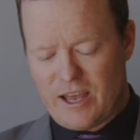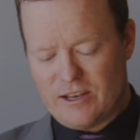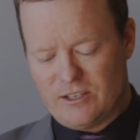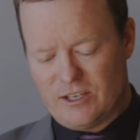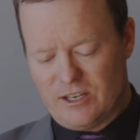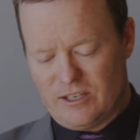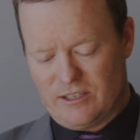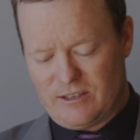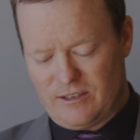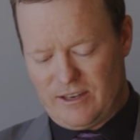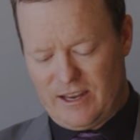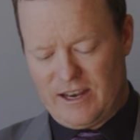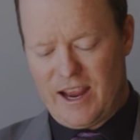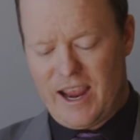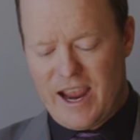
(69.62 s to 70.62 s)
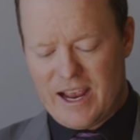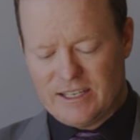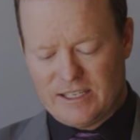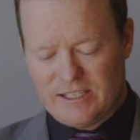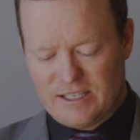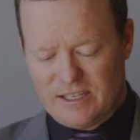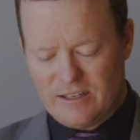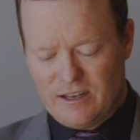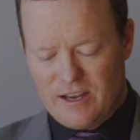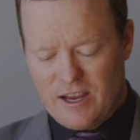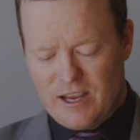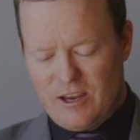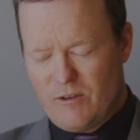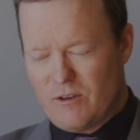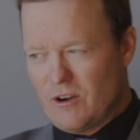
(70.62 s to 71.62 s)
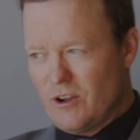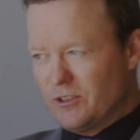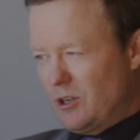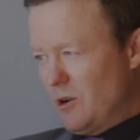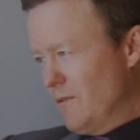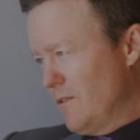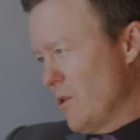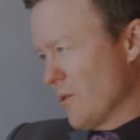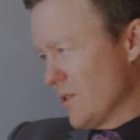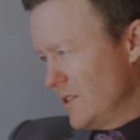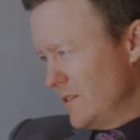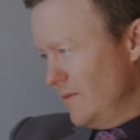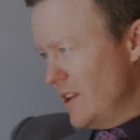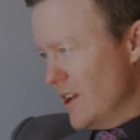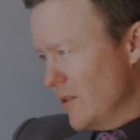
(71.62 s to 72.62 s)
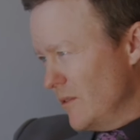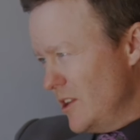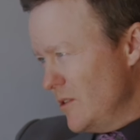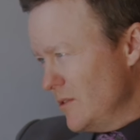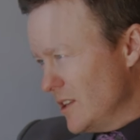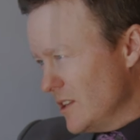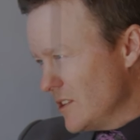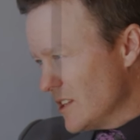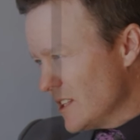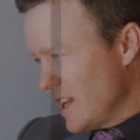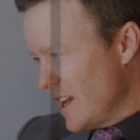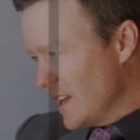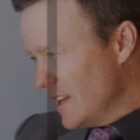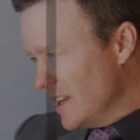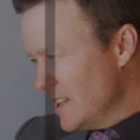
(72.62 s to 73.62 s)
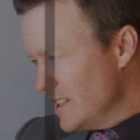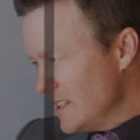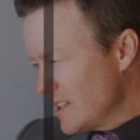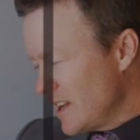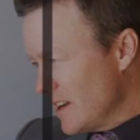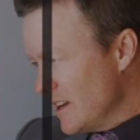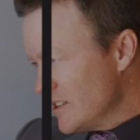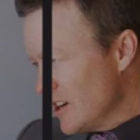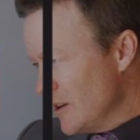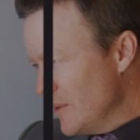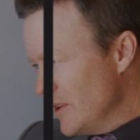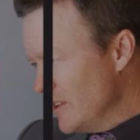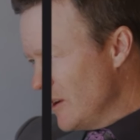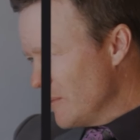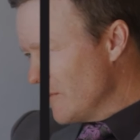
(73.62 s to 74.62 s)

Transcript: that just enhances it. You can also, of course, use it just like it is. It's got a German